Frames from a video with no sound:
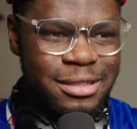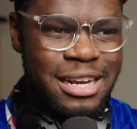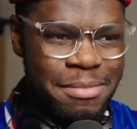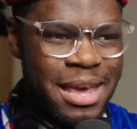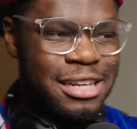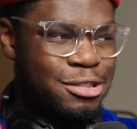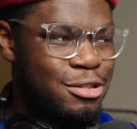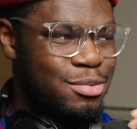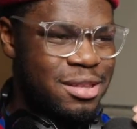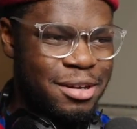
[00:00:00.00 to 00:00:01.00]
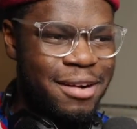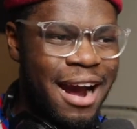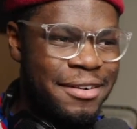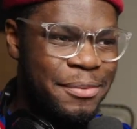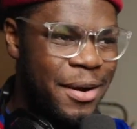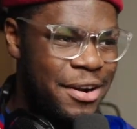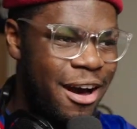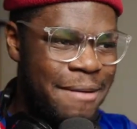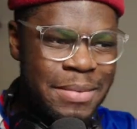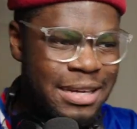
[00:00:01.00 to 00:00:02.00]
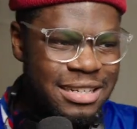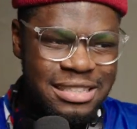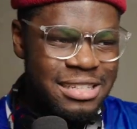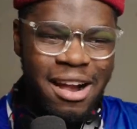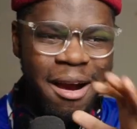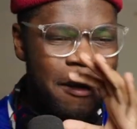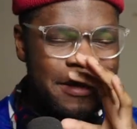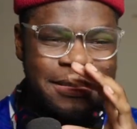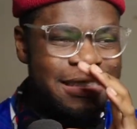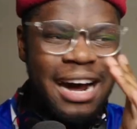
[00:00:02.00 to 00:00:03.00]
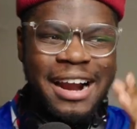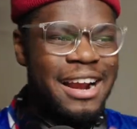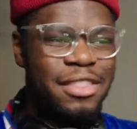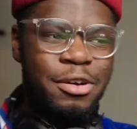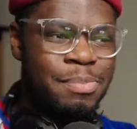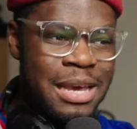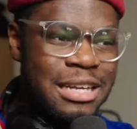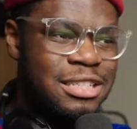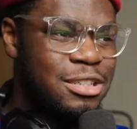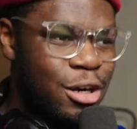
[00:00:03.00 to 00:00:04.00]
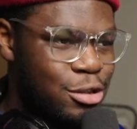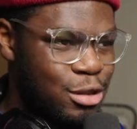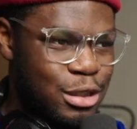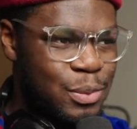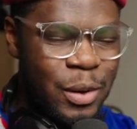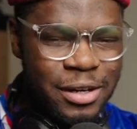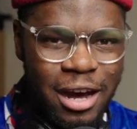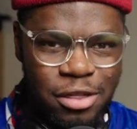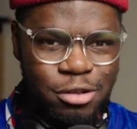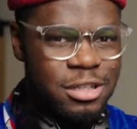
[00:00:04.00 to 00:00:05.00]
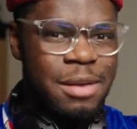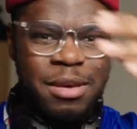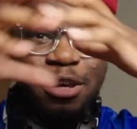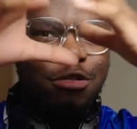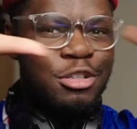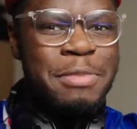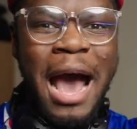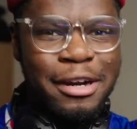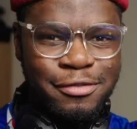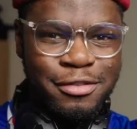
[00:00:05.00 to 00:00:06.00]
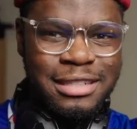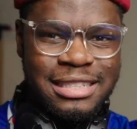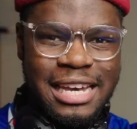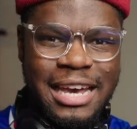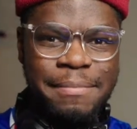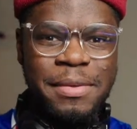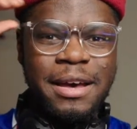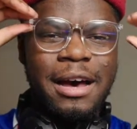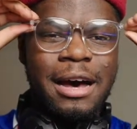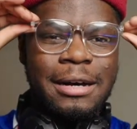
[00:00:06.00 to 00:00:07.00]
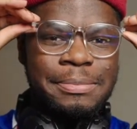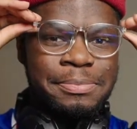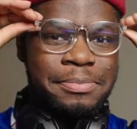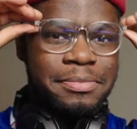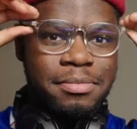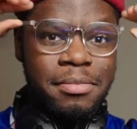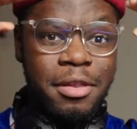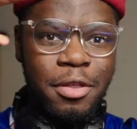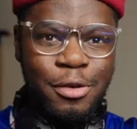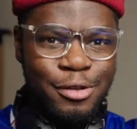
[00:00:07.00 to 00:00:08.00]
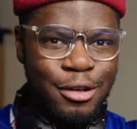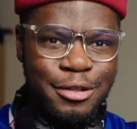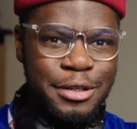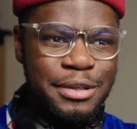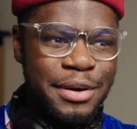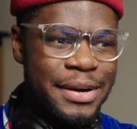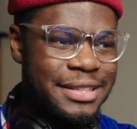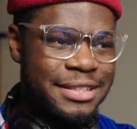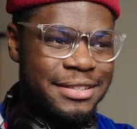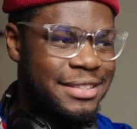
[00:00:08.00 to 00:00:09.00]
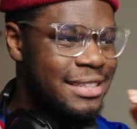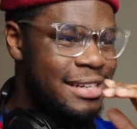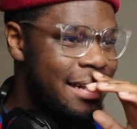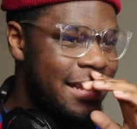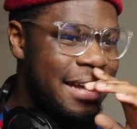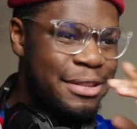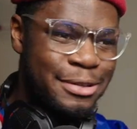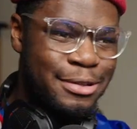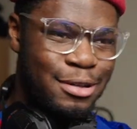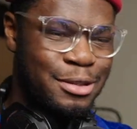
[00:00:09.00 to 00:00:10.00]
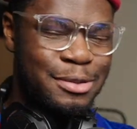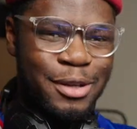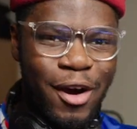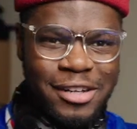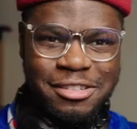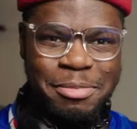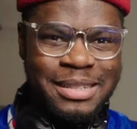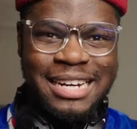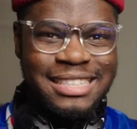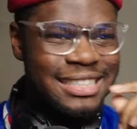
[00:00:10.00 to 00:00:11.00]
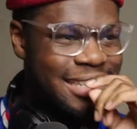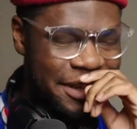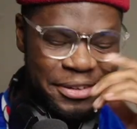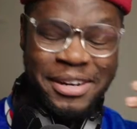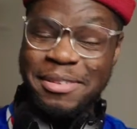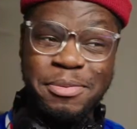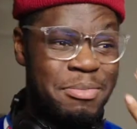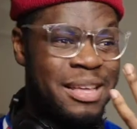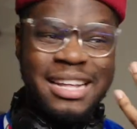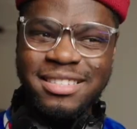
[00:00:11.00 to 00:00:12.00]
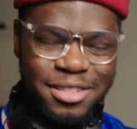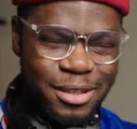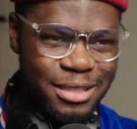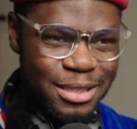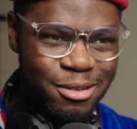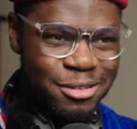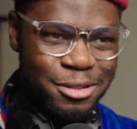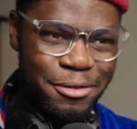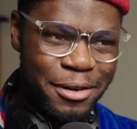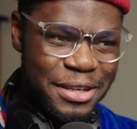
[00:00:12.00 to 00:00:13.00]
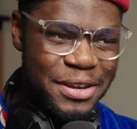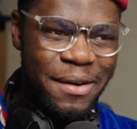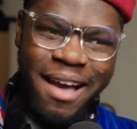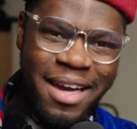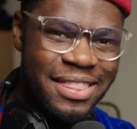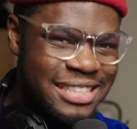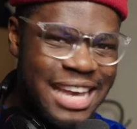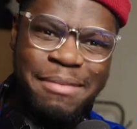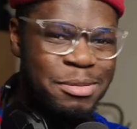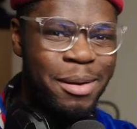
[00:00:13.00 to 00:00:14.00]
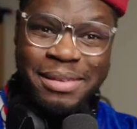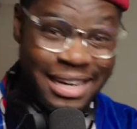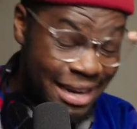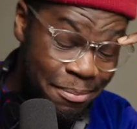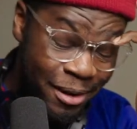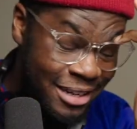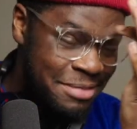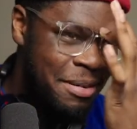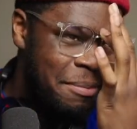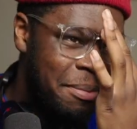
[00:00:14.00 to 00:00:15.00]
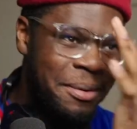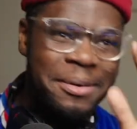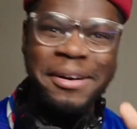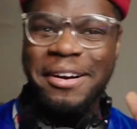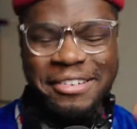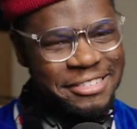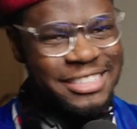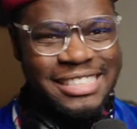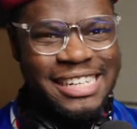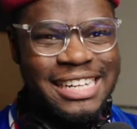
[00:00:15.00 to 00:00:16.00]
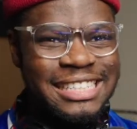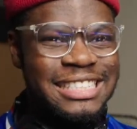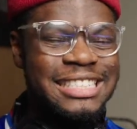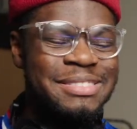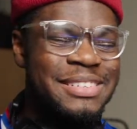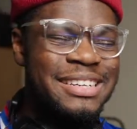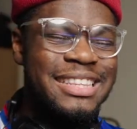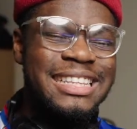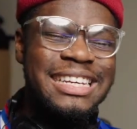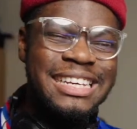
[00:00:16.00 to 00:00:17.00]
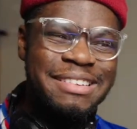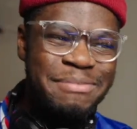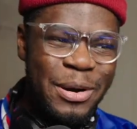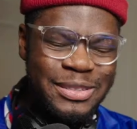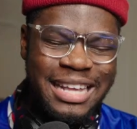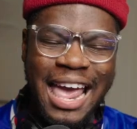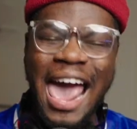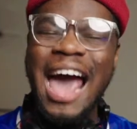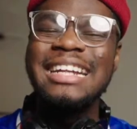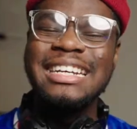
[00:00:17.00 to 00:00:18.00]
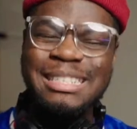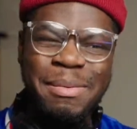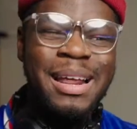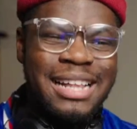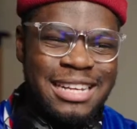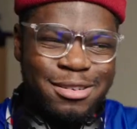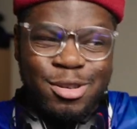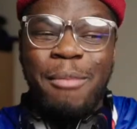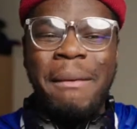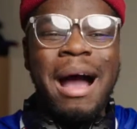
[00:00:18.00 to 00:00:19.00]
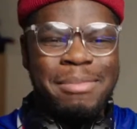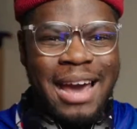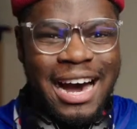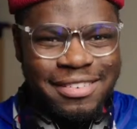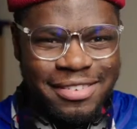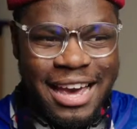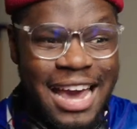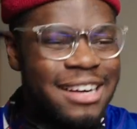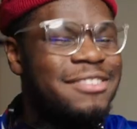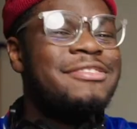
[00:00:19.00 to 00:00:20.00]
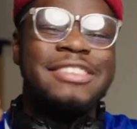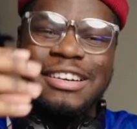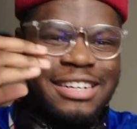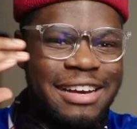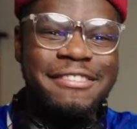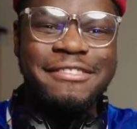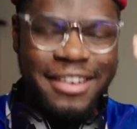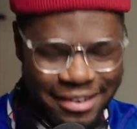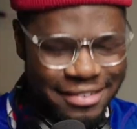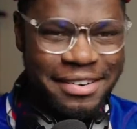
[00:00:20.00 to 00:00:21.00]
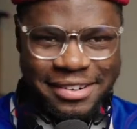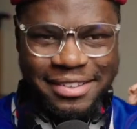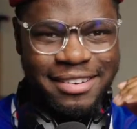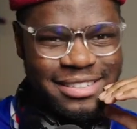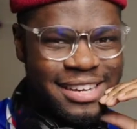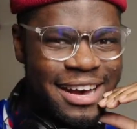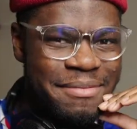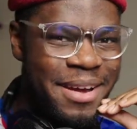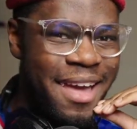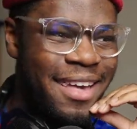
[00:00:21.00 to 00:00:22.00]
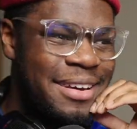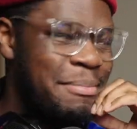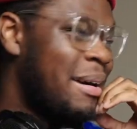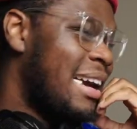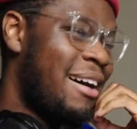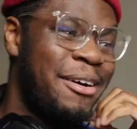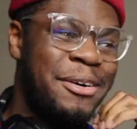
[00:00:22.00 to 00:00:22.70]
be, there's going to be issues with the crowd and whatnot because, no, the PSG Ultras and whatnot, there's going to be a huge banner for this game. There's also going to, like, there's also talks of potentially, like, they're going to be insults and so on and so forth. So this game is probably going to get paused. But, bro, this is one of the most anticipated Classicos on my behalf in a very long time. But yeah,